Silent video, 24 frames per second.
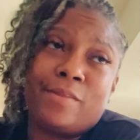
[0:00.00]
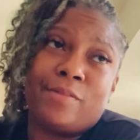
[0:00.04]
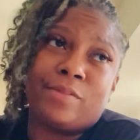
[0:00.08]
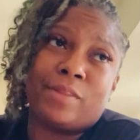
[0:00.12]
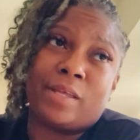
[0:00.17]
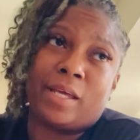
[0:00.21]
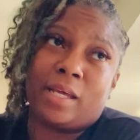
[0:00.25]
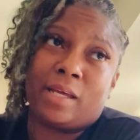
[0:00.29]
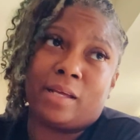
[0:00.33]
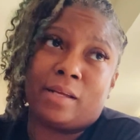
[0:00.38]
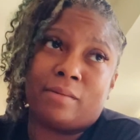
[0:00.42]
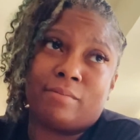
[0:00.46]

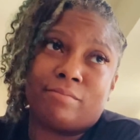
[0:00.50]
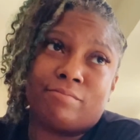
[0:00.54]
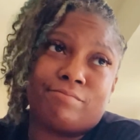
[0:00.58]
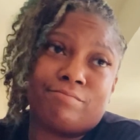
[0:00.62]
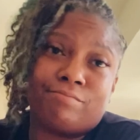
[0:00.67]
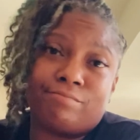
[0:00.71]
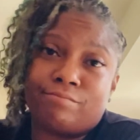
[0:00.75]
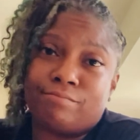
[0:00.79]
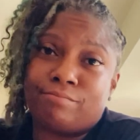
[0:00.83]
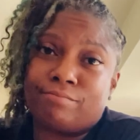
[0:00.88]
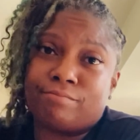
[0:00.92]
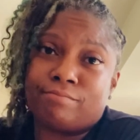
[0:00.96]
thing.
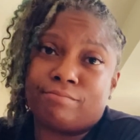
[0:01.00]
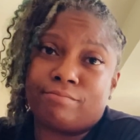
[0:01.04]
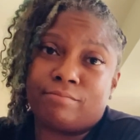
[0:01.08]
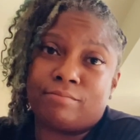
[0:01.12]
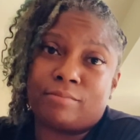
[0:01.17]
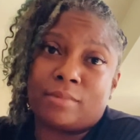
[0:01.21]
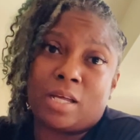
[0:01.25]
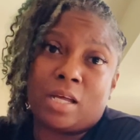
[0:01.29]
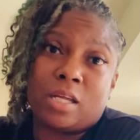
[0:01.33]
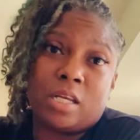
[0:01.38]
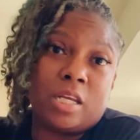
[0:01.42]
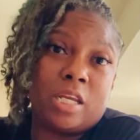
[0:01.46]

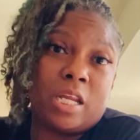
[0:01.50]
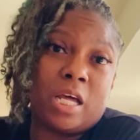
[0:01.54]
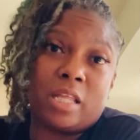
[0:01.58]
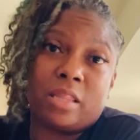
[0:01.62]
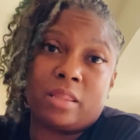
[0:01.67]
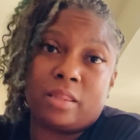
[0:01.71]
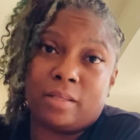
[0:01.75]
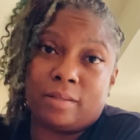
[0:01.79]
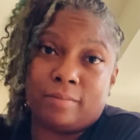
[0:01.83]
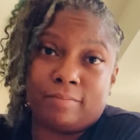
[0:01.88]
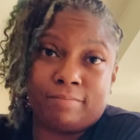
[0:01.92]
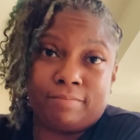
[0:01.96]

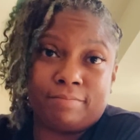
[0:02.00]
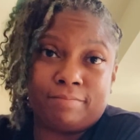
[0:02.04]
Nothing.